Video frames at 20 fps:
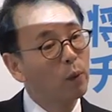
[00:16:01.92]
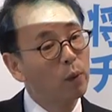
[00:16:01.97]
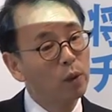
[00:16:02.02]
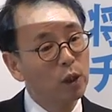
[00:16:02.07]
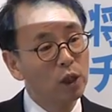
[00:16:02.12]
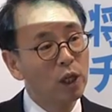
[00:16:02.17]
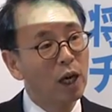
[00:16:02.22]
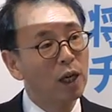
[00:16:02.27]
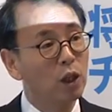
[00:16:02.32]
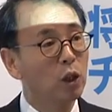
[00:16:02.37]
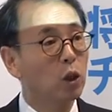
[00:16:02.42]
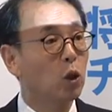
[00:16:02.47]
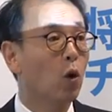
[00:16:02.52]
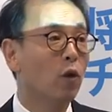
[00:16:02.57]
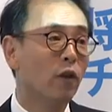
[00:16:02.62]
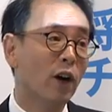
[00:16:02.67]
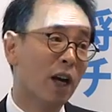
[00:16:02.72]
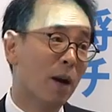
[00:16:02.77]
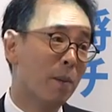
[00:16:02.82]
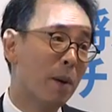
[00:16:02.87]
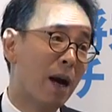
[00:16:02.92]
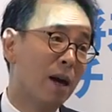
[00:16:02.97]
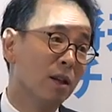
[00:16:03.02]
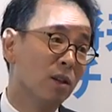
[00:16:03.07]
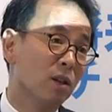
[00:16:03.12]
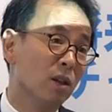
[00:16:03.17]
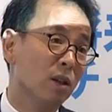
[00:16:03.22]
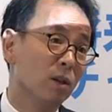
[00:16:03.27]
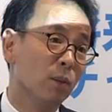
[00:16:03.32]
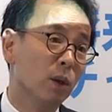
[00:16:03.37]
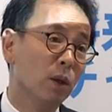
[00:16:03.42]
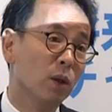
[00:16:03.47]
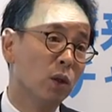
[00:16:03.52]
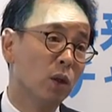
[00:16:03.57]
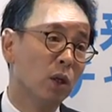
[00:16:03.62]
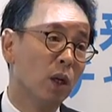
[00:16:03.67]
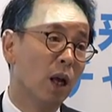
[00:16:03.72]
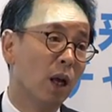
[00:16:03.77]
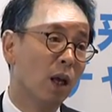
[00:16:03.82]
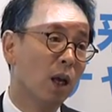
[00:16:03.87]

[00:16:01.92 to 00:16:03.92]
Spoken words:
with the Chinese overcapacity because a